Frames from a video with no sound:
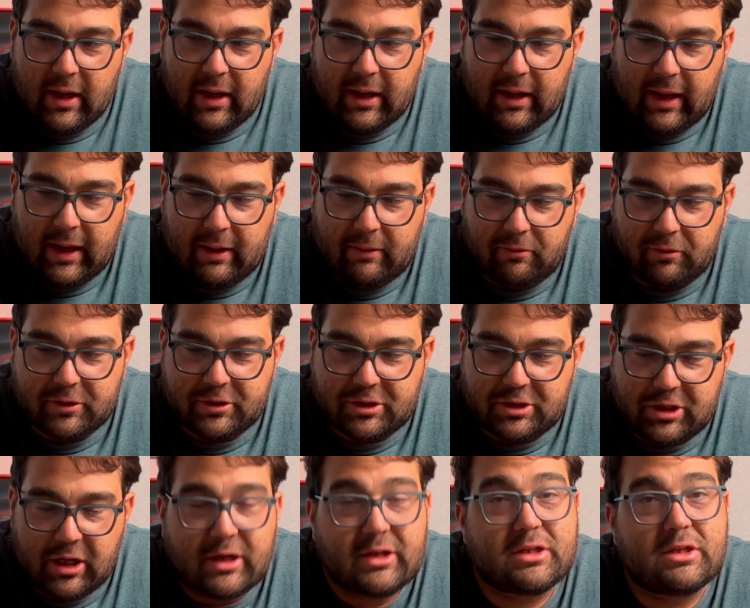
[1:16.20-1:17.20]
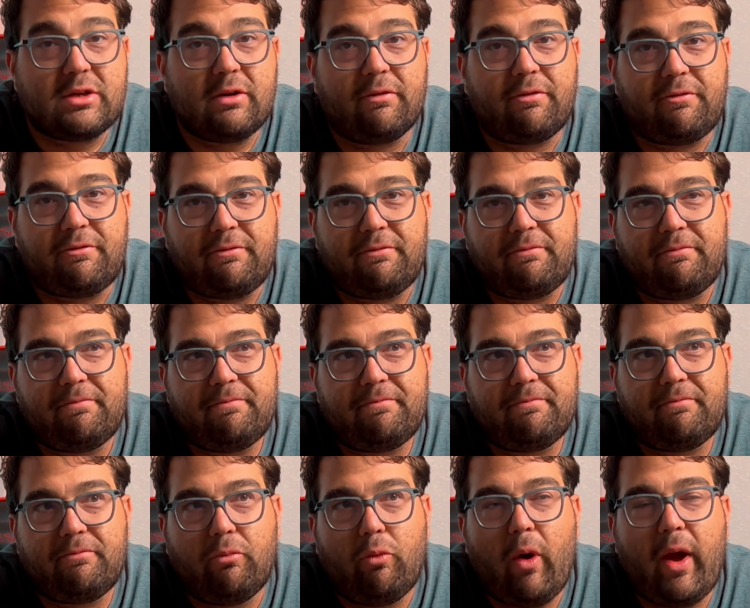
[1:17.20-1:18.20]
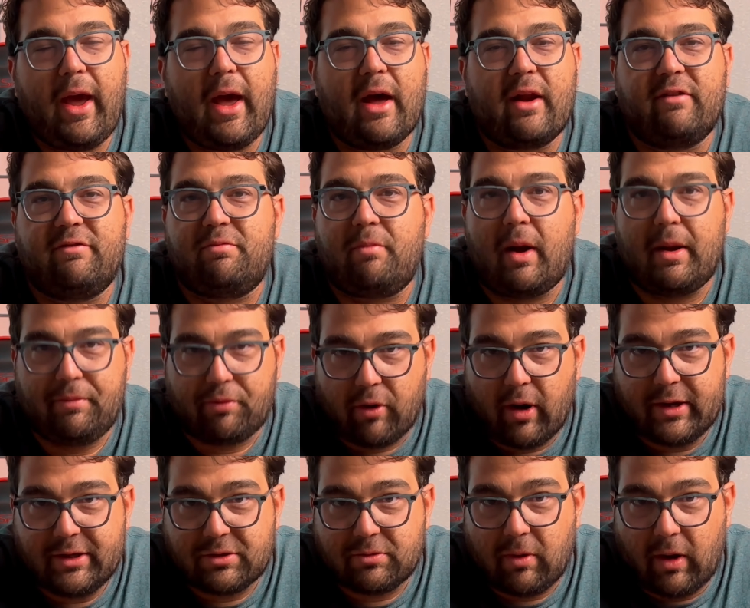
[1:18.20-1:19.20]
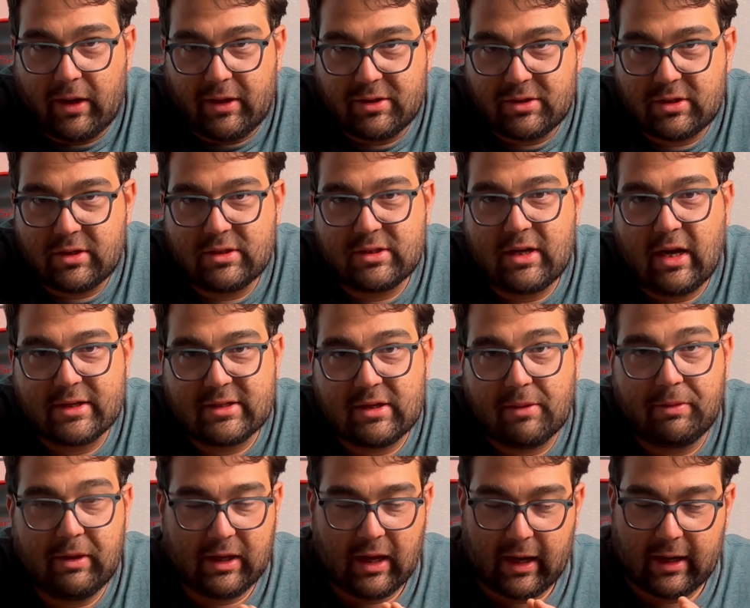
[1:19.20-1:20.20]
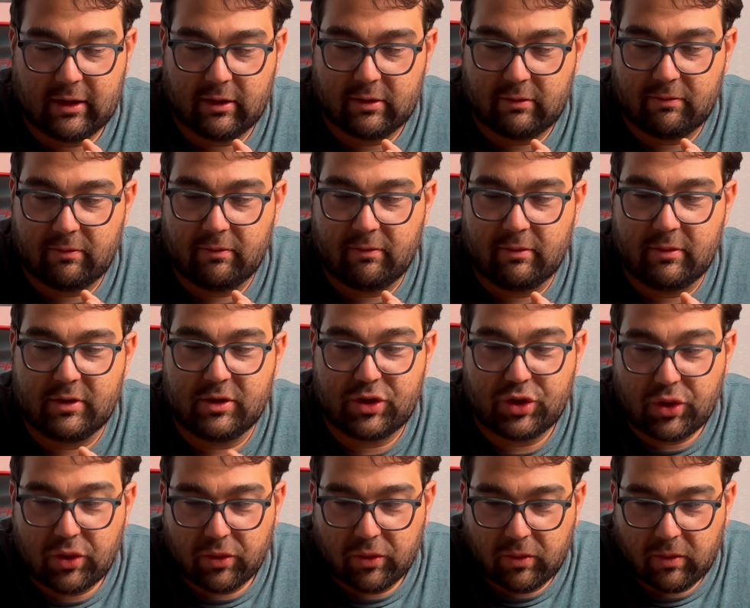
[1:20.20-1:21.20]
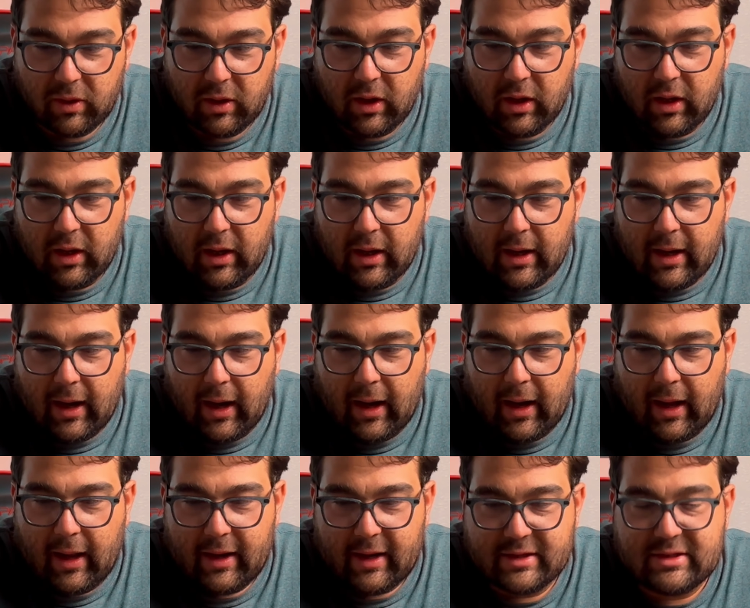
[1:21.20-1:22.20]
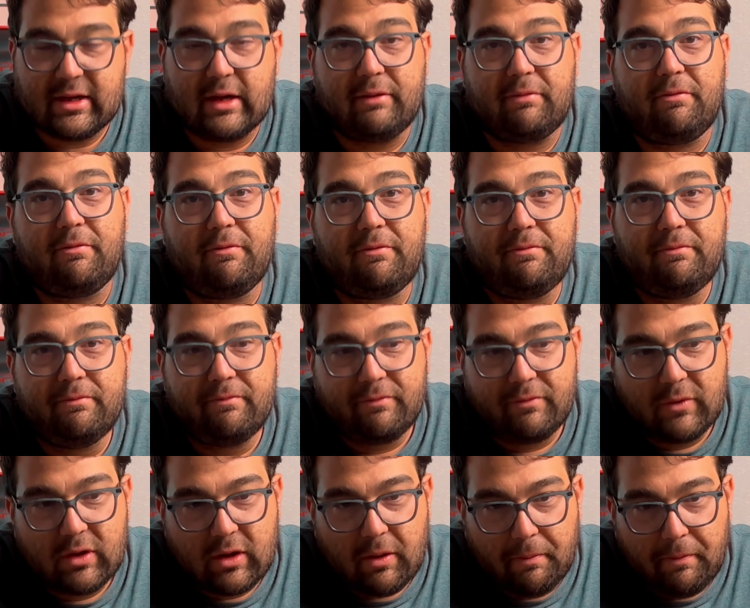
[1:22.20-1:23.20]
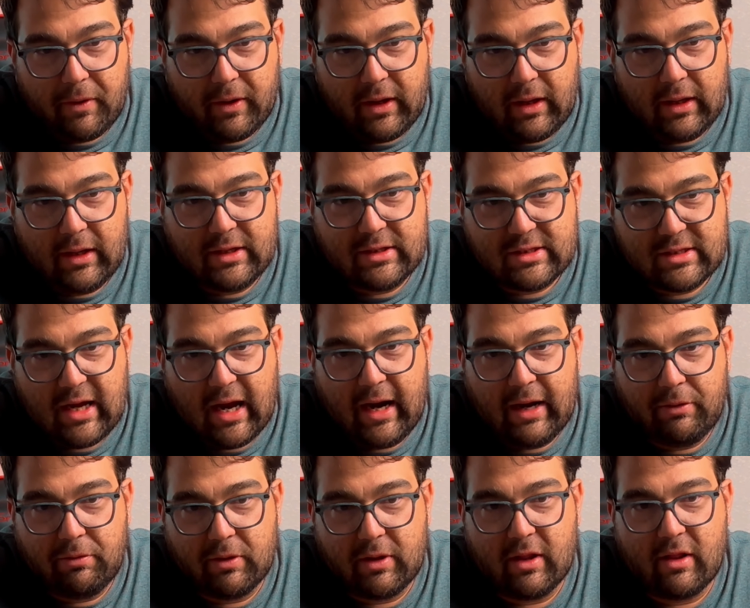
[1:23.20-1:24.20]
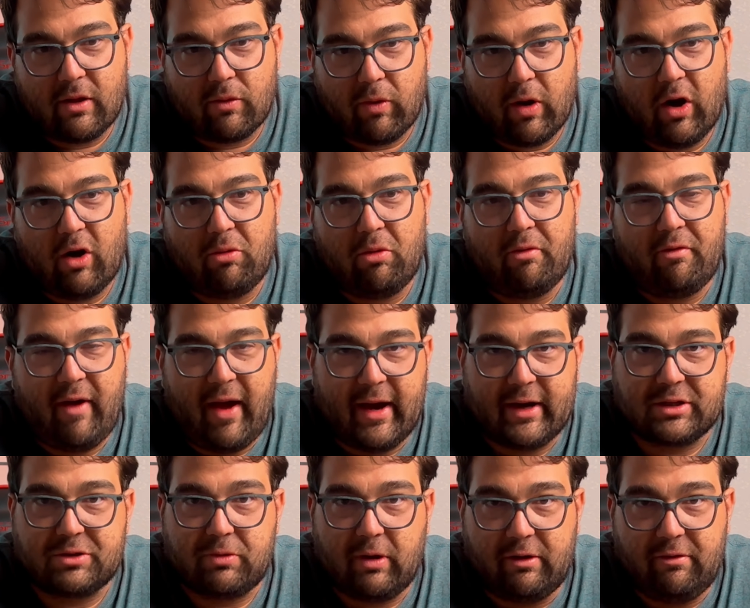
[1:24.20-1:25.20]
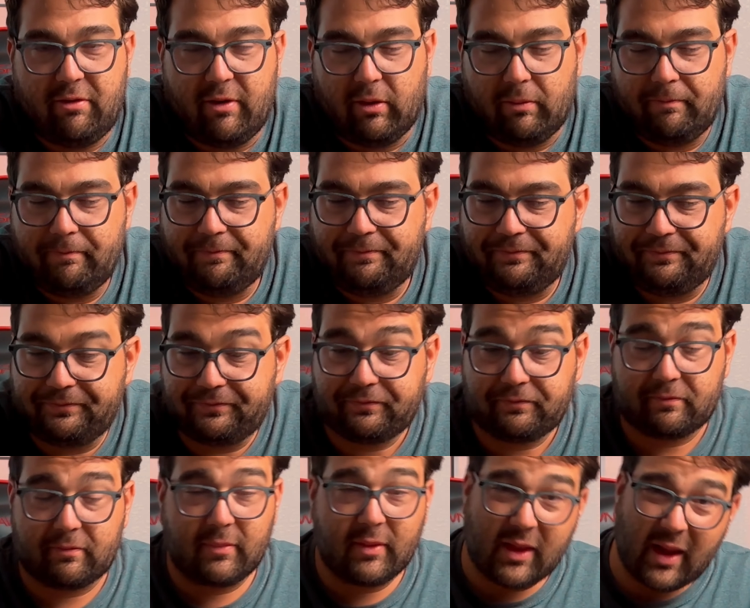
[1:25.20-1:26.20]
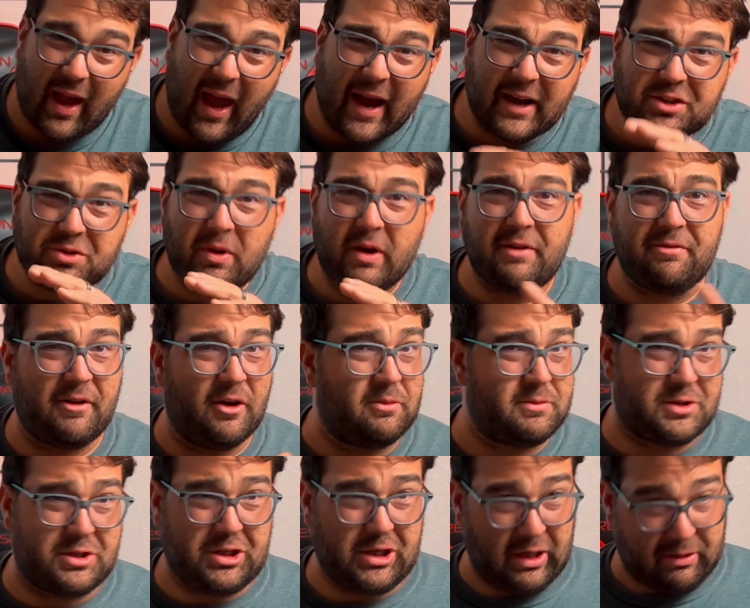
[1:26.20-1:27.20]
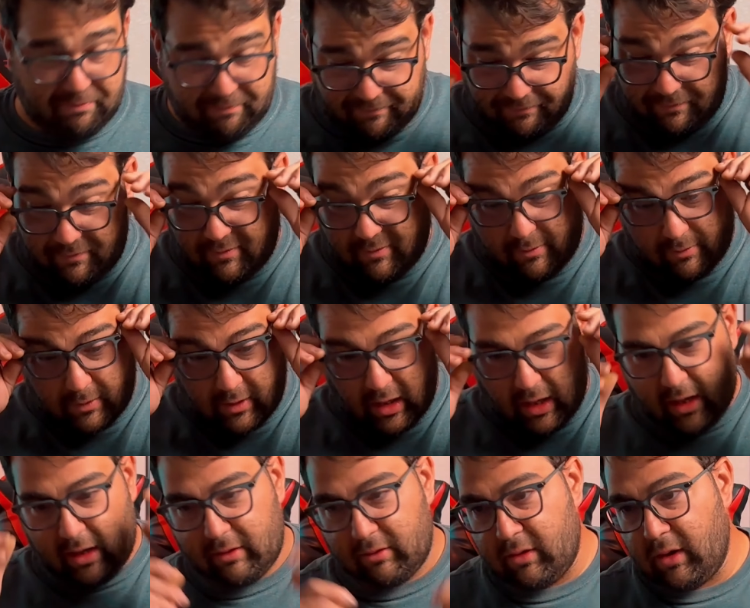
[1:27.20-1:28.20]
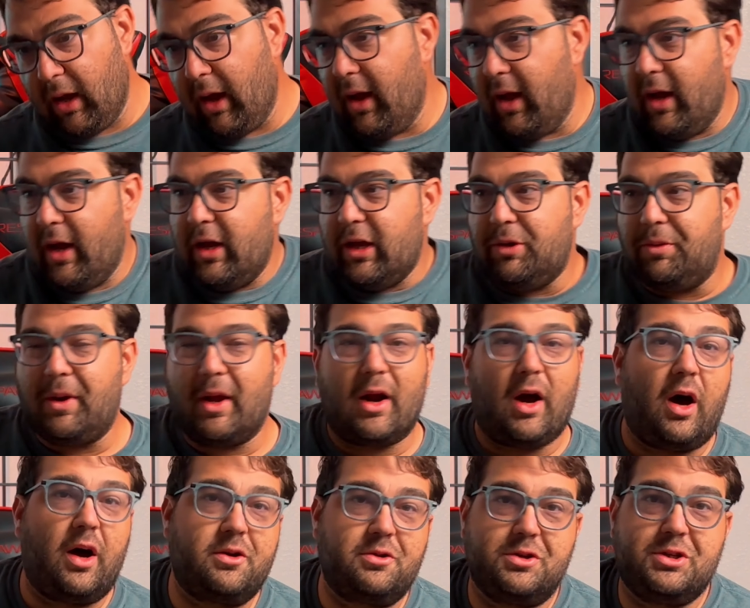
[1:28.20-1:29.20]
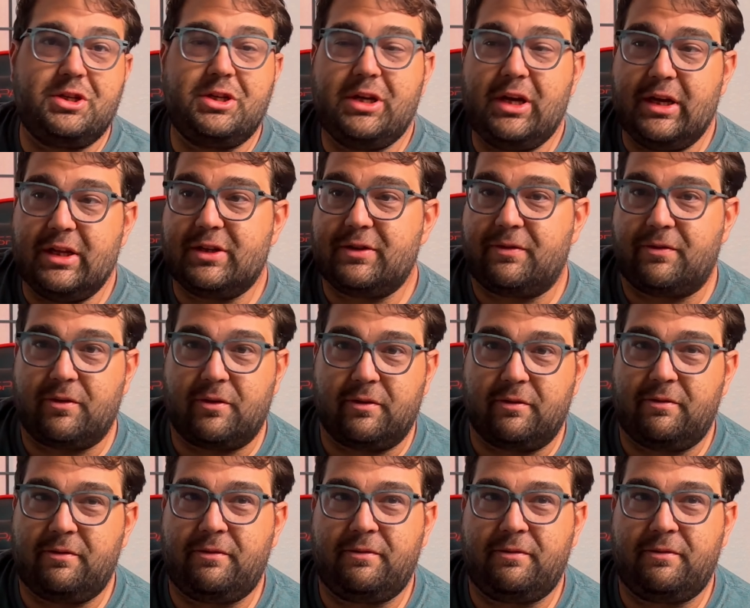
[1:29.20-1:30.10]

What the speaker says: it was just way out of my price range. It's not something I could do unless I completely stayed within the realm of X-ray film. X-ray film's cheap. Uh, you can get 100 sheets for